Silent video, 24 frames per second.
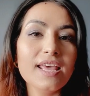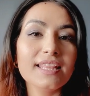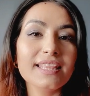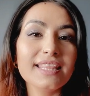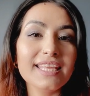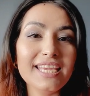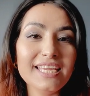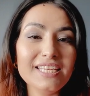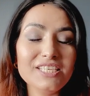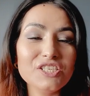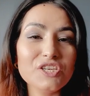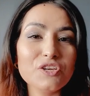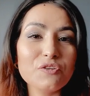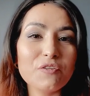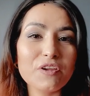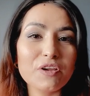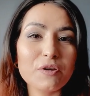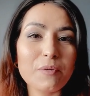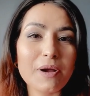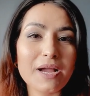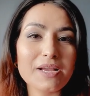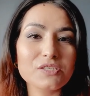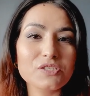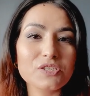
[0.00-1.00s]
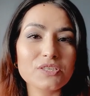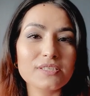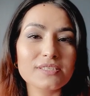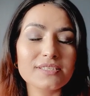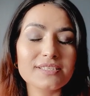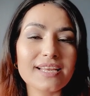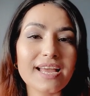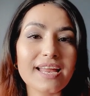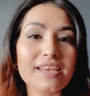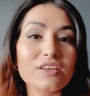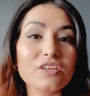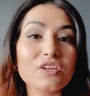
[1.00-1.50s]
The interview
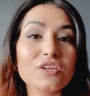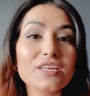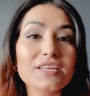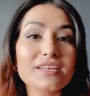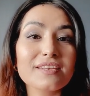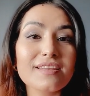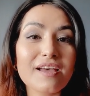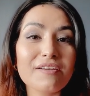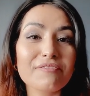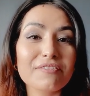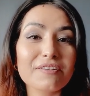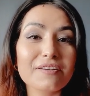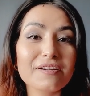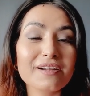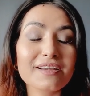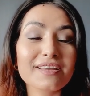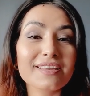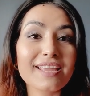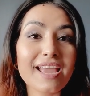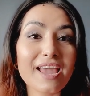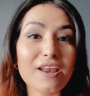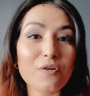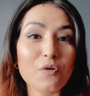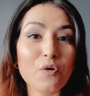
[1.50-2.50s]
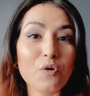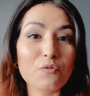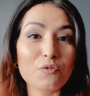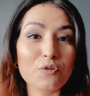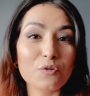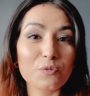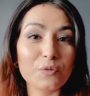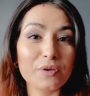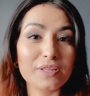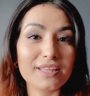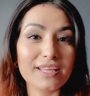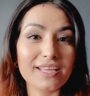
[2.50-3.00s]
questions that you can never get
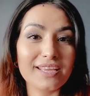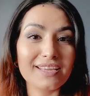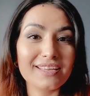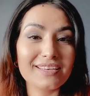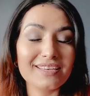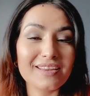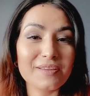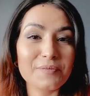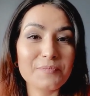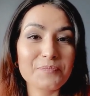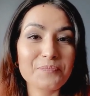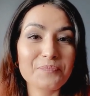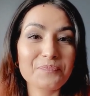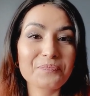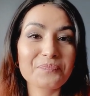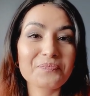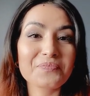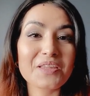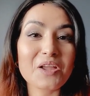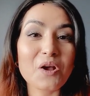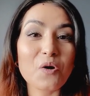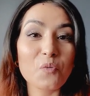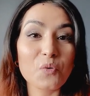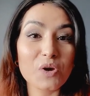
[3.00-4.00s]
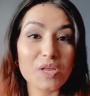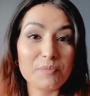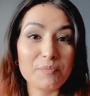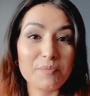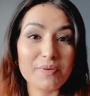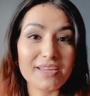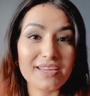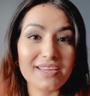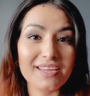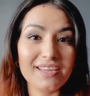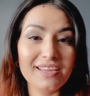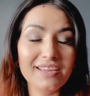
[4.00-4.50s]
over with it would
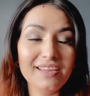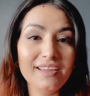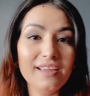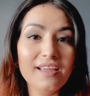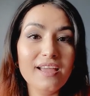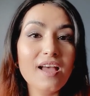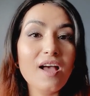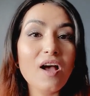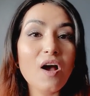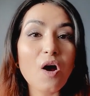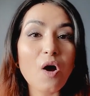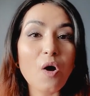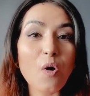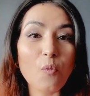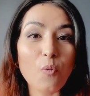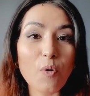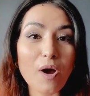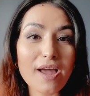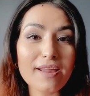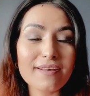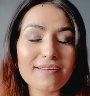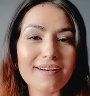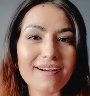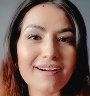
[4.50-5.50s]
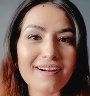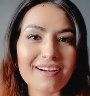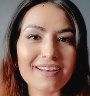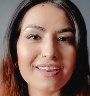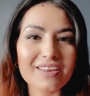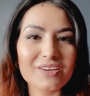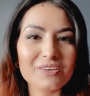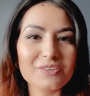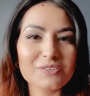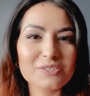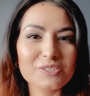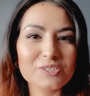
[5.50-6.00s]
be, what are
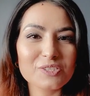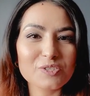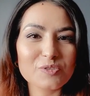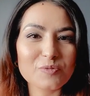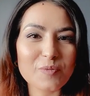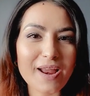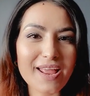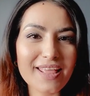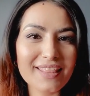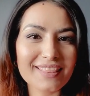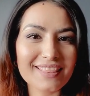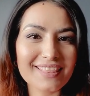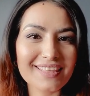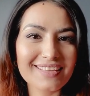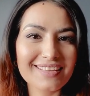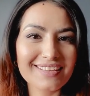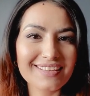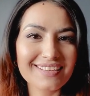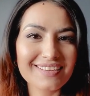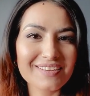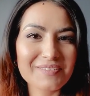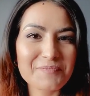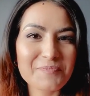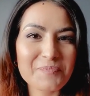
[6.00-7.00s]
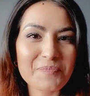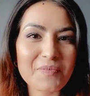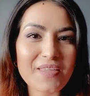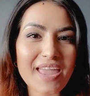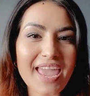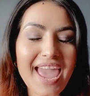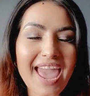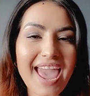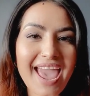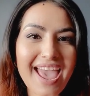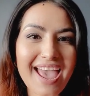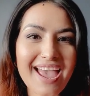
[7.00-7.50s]
your strengths?
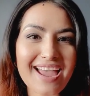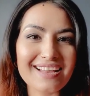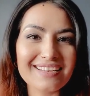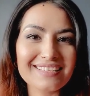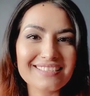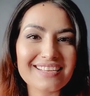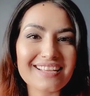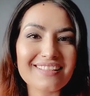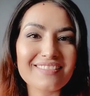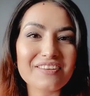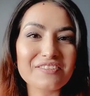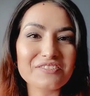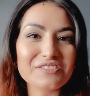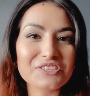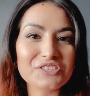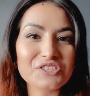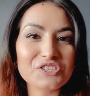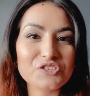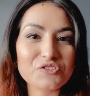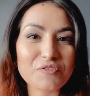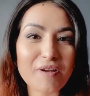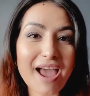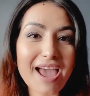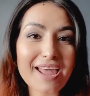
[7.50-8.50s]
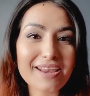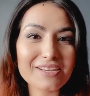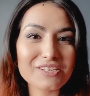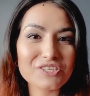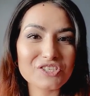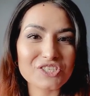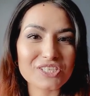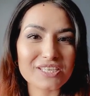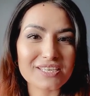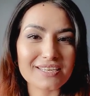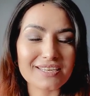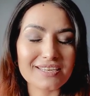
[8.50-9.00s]
And there's a
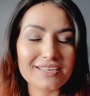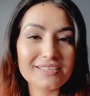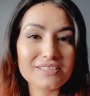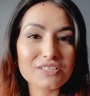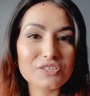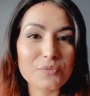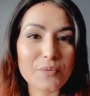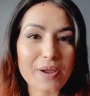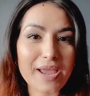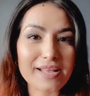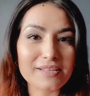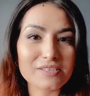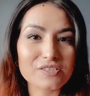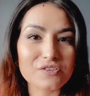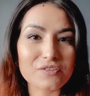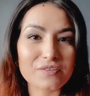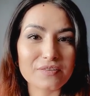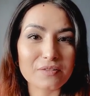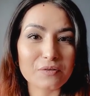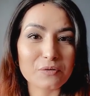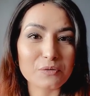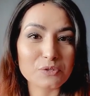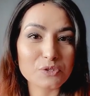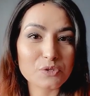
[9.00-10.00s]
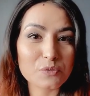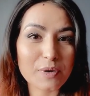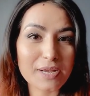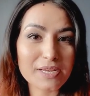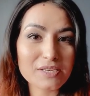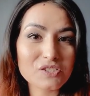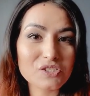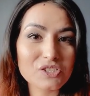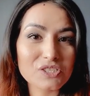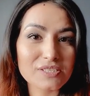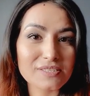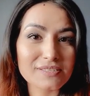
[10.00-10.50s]
strategy to answering those
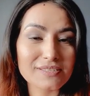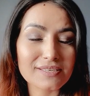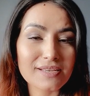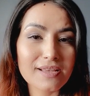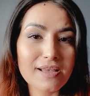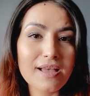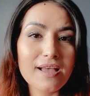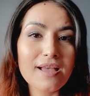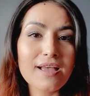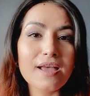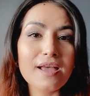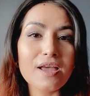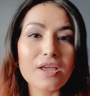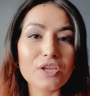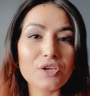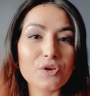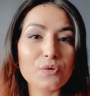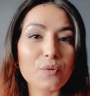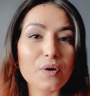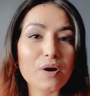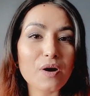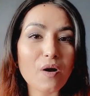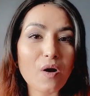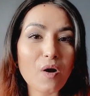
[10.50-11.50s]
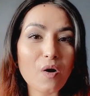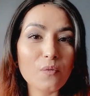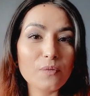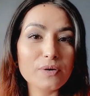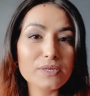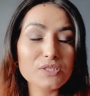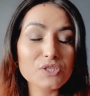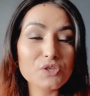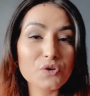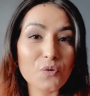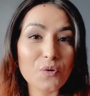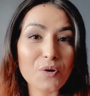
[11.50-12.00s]
questions. You are
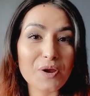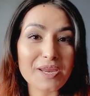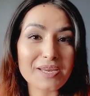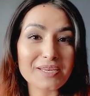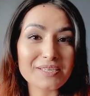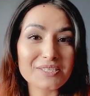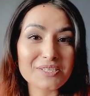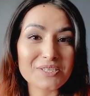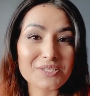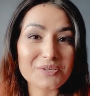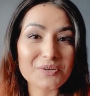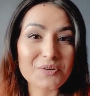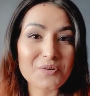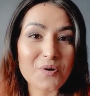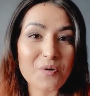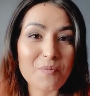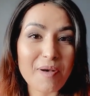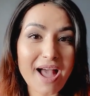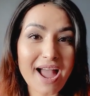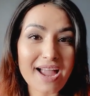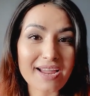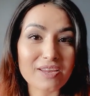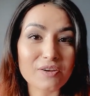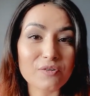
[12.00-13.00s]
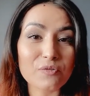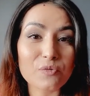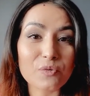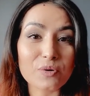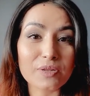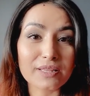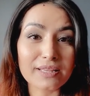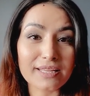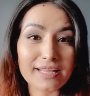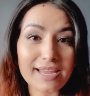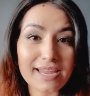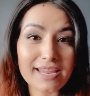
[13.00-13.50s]
always going to go back and
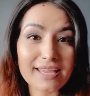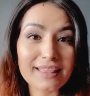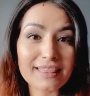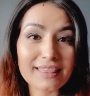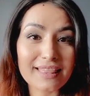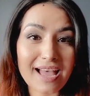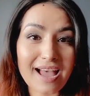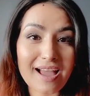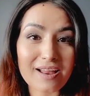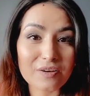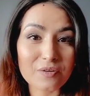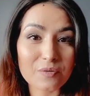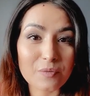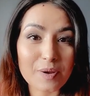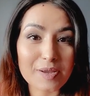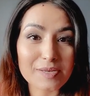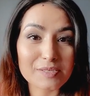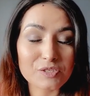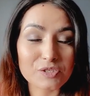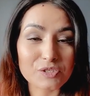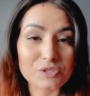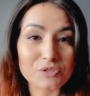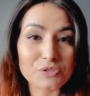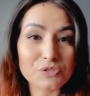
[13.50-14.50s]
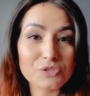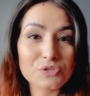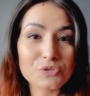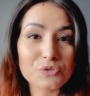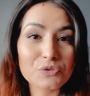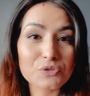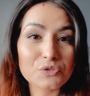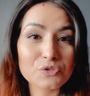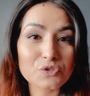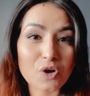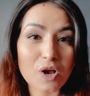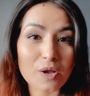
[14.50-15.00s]
relate that question to
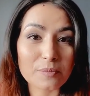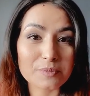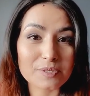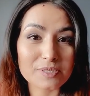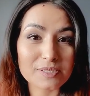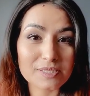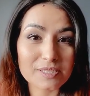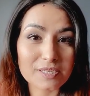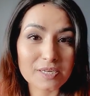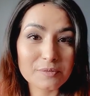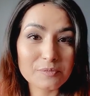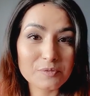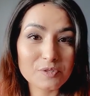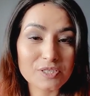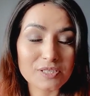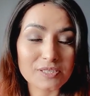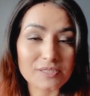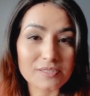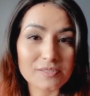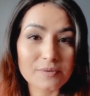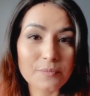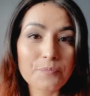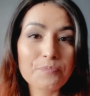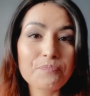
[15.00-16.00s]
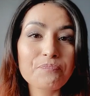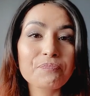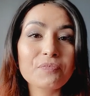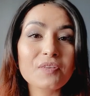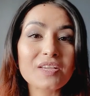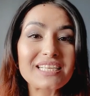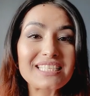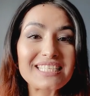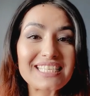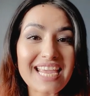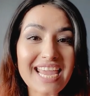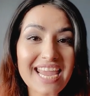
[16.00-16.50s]
the job descriptions.
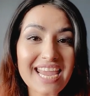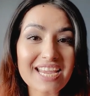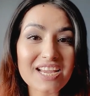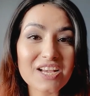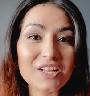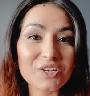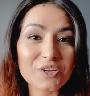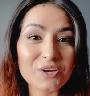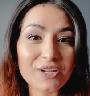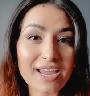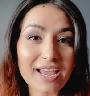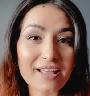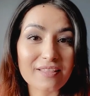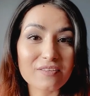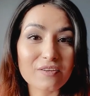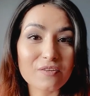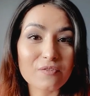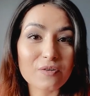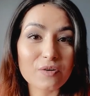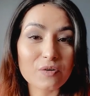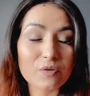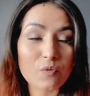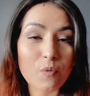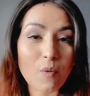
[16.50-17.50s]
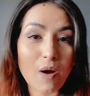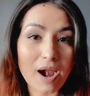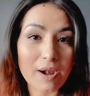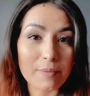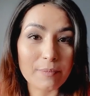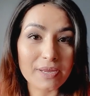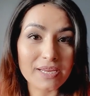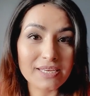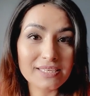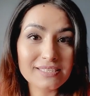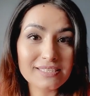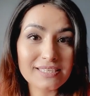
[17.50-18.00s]
Take a look at the
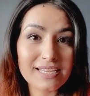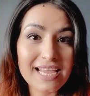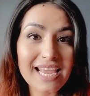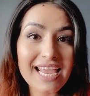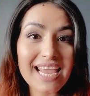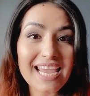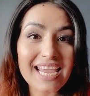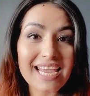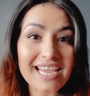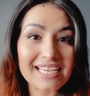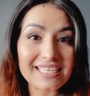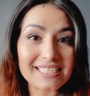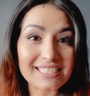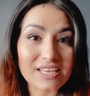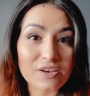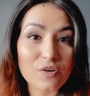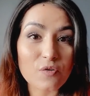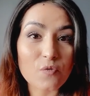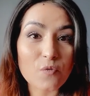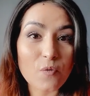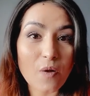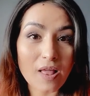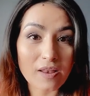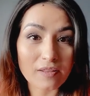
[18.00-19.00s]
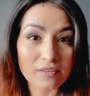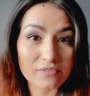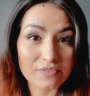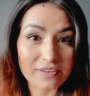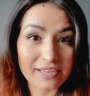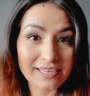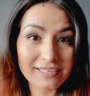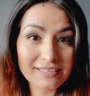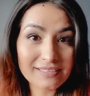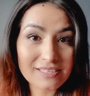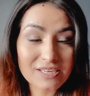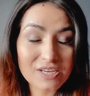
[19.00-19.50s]
requirement. Is it
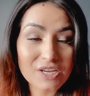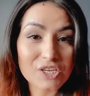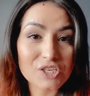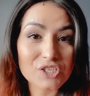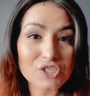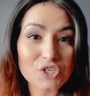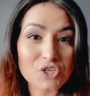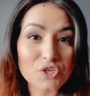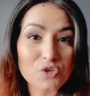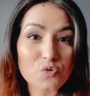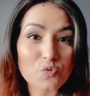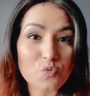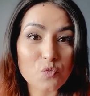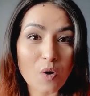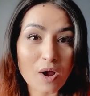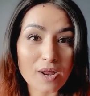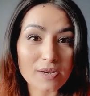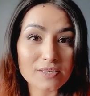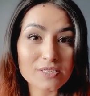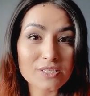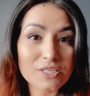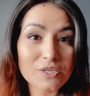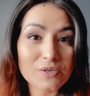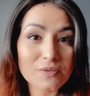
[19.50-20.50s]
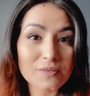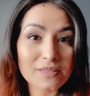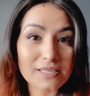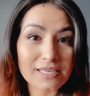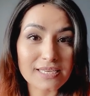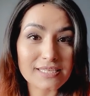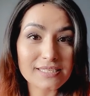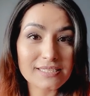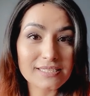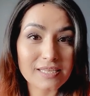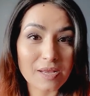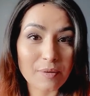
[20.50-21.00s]
relevant? Do you want to
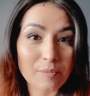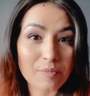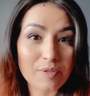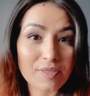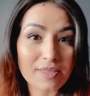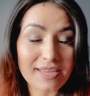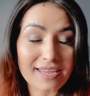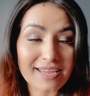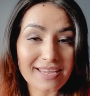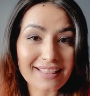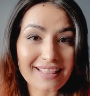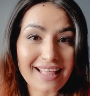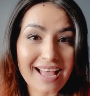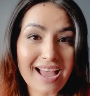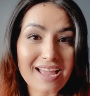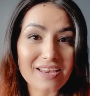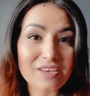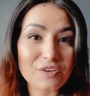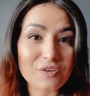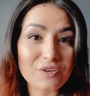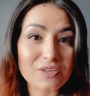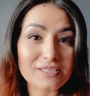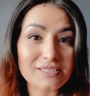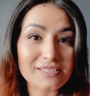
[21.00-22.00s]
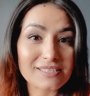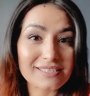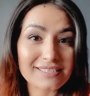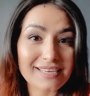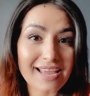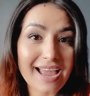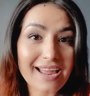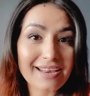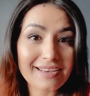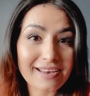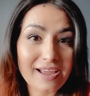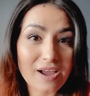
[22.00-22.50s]
list something that you can
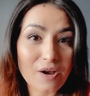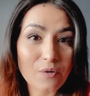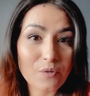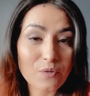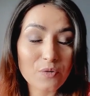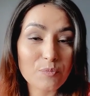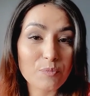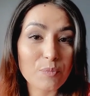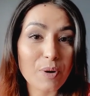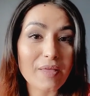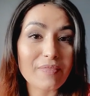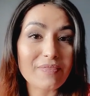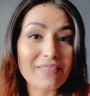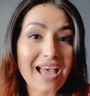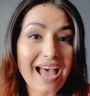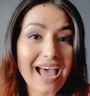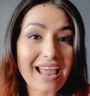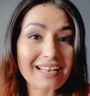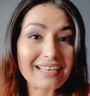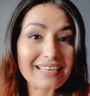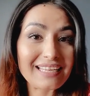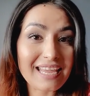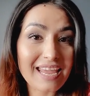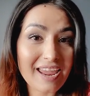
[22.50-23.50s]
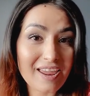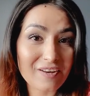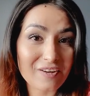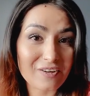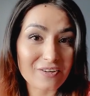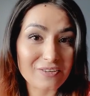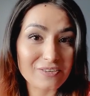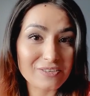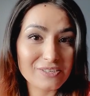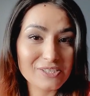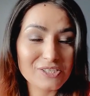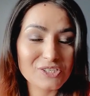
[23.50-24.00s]
stand out but that
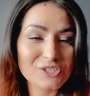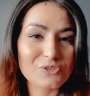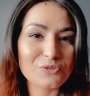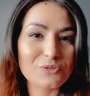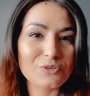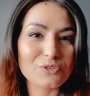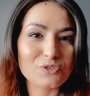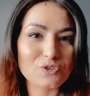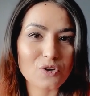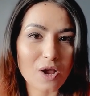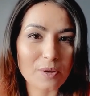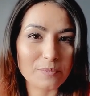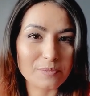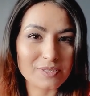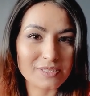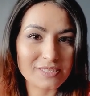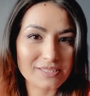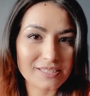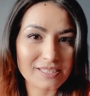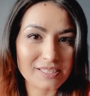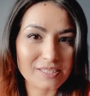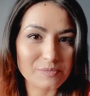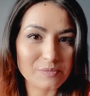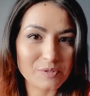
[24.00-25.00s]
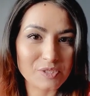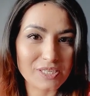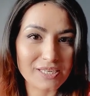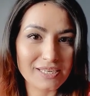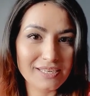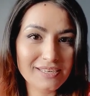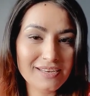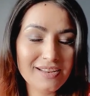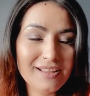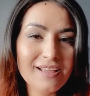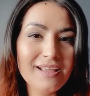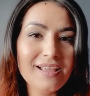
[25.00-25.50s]
caters to the job
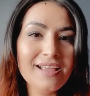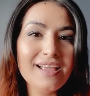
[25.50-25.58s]
description?